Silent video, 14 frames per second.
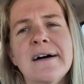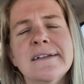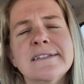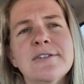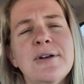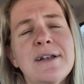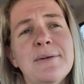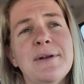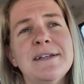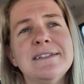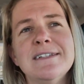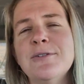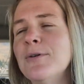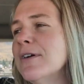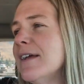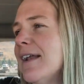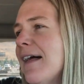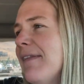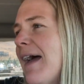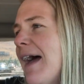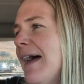So anyway, still working
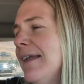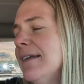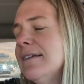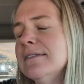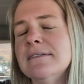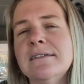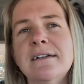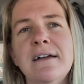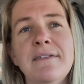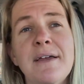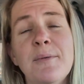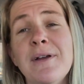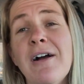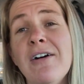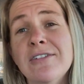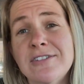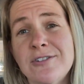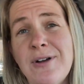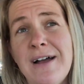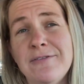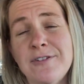on that. And then we
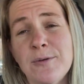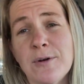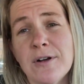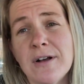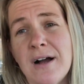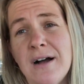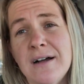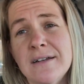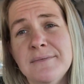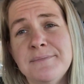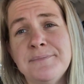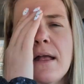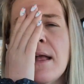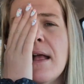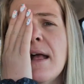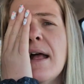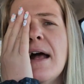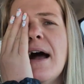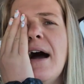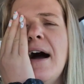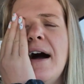also have to work on
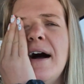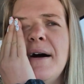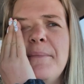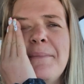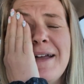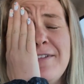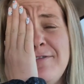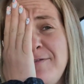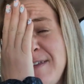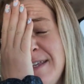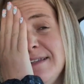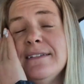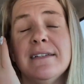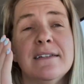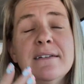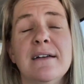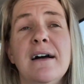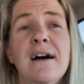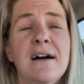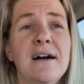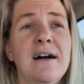my feet.
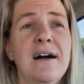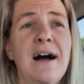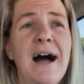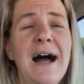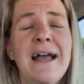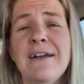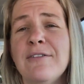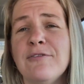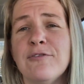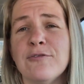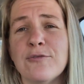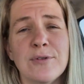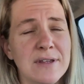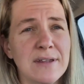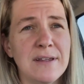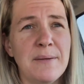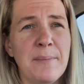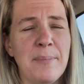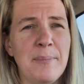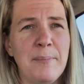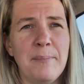I have really
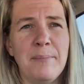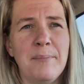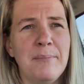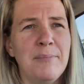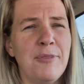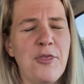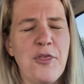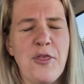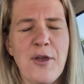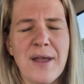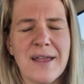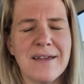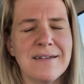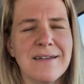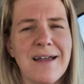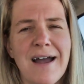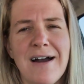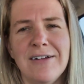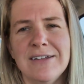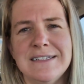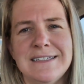thick
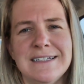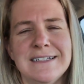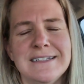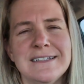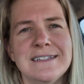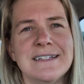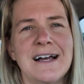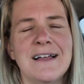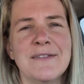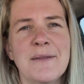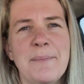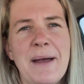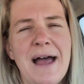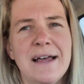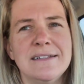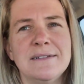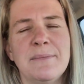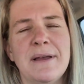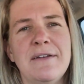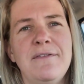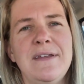calluses on the pads of
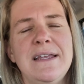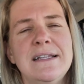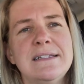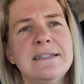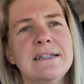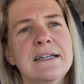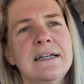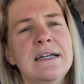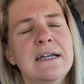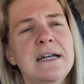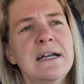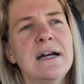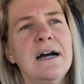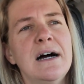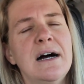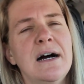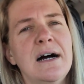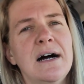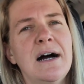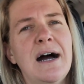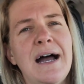my feet.
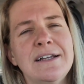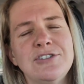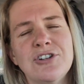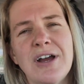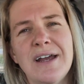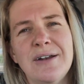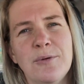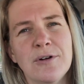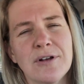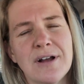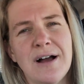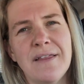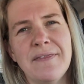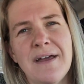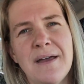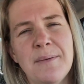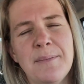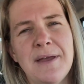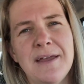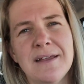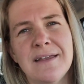I try to work on them
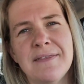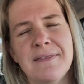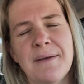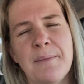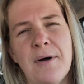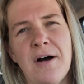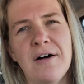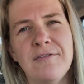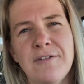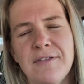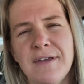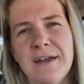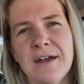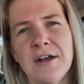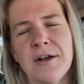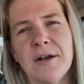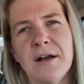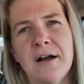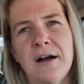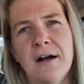and get them off of there,